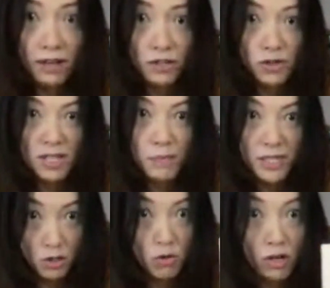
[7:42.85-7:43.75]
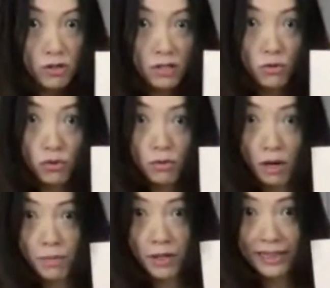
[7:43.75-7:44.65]
It's just a bit squashed to a
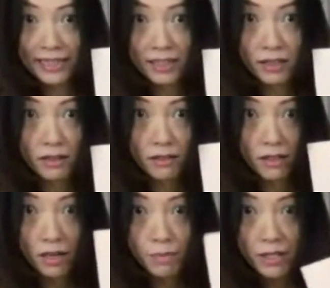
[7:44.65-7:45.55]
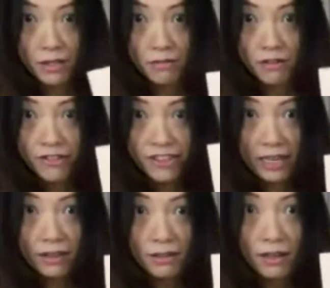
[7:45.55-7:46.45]
bit linear, a bit
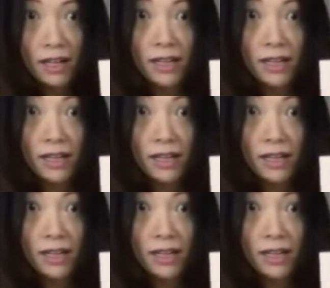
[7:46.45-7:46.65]
thin.